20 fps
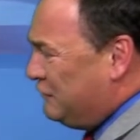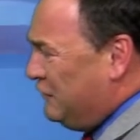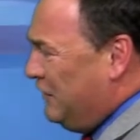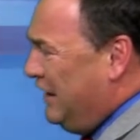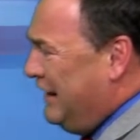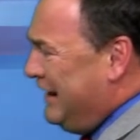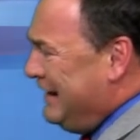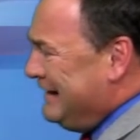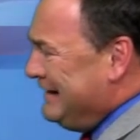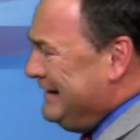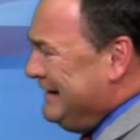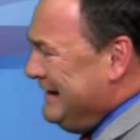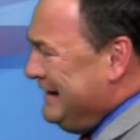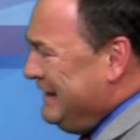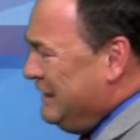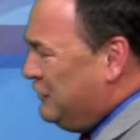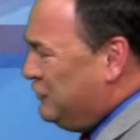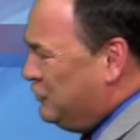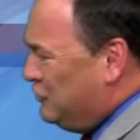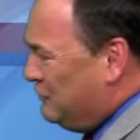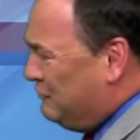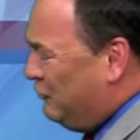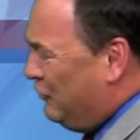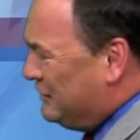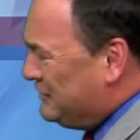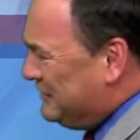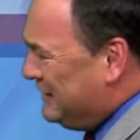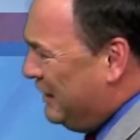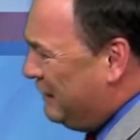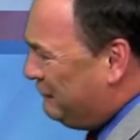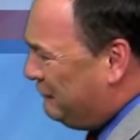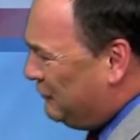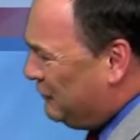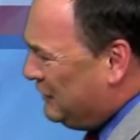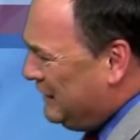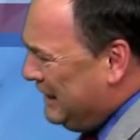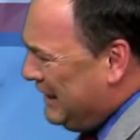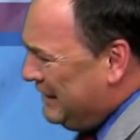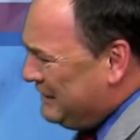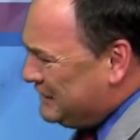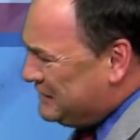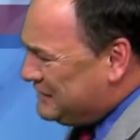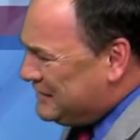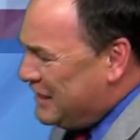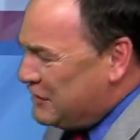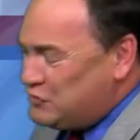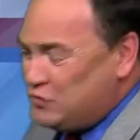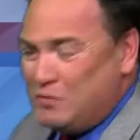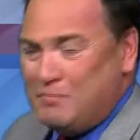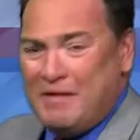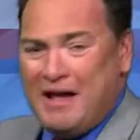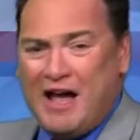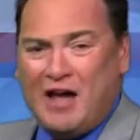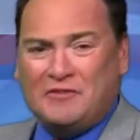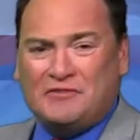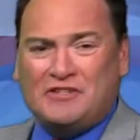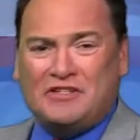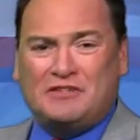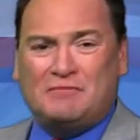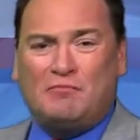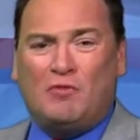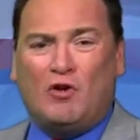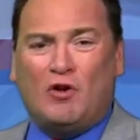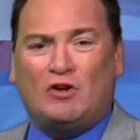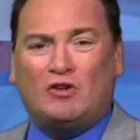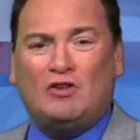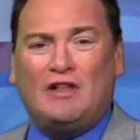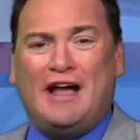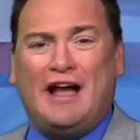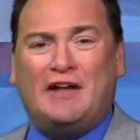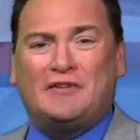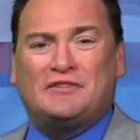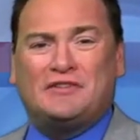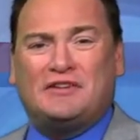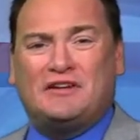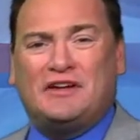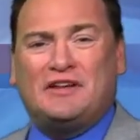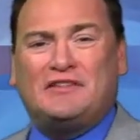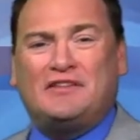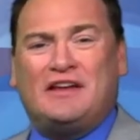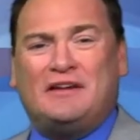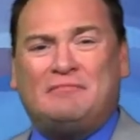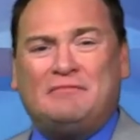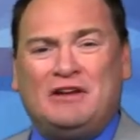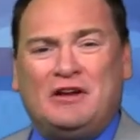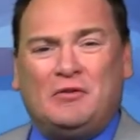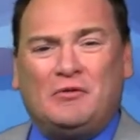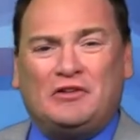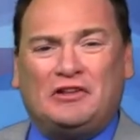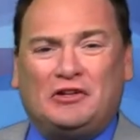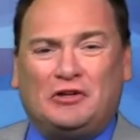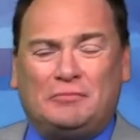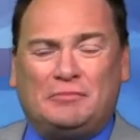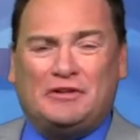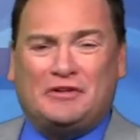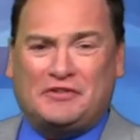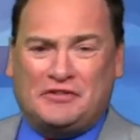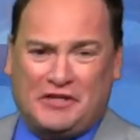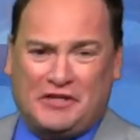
for high in Dubois. Now for the central mountains, more clouds than anything, with a little bit of